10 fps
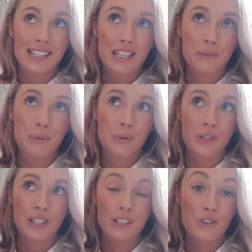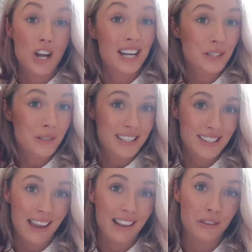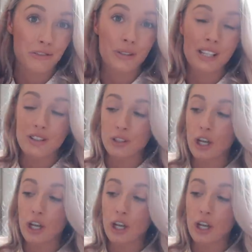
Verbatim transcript: Net-a-Porter January sale a few years